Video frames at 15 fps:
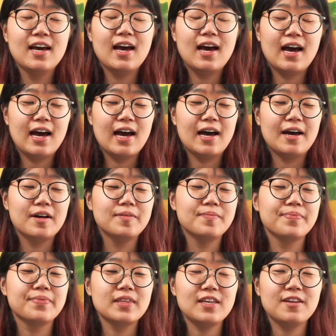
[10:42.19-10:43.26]

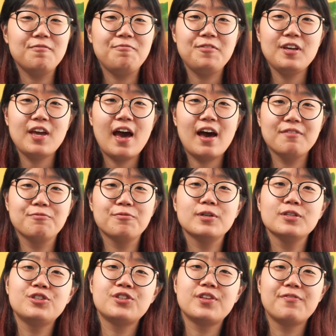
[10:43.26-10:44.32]
If you have
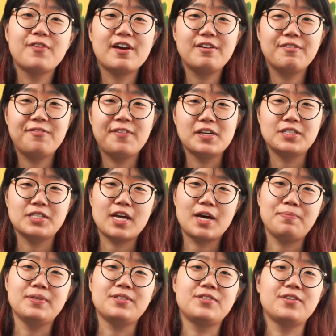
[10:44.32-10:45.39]
watched the very first
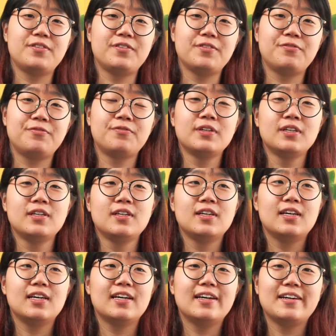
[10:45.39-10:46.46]
episode of
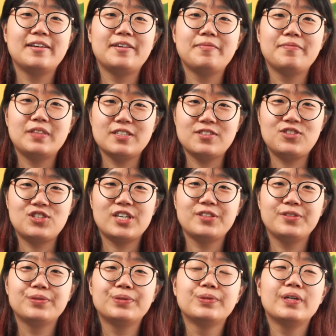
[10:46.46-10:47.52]
this
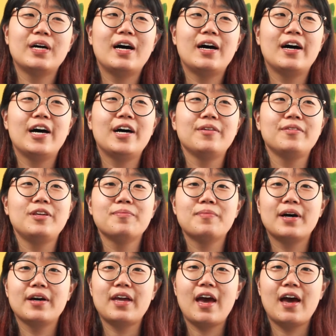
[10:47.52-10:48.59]
channel, you
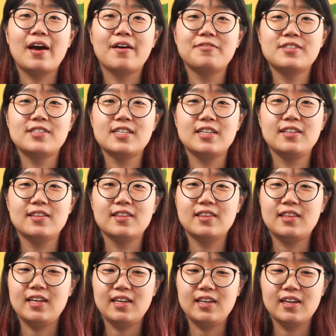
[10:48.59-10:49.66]
might have seen
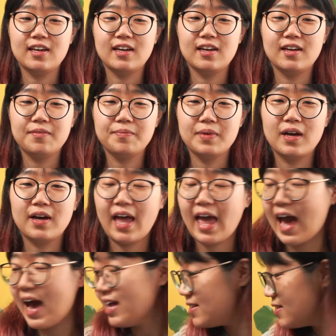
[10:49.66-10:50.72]
a
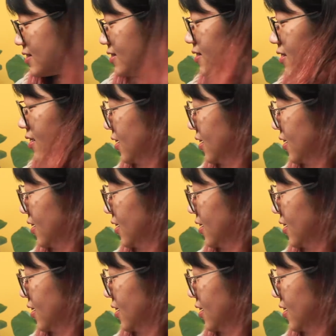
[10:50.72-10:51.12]
hat